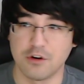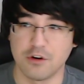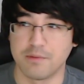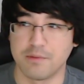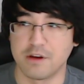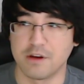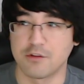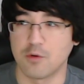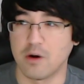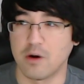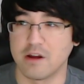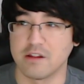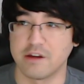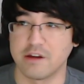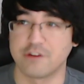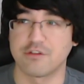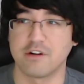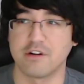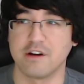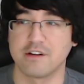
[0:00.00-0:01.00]
big
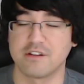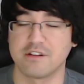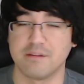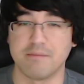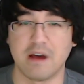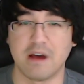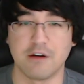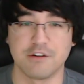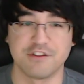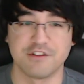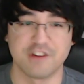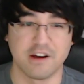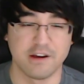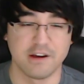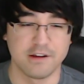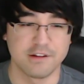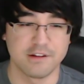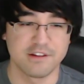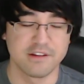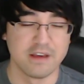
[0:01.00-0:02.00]
Twilight Drakes and Mountain
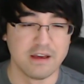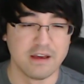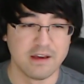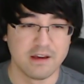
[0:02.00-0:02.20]
Giants,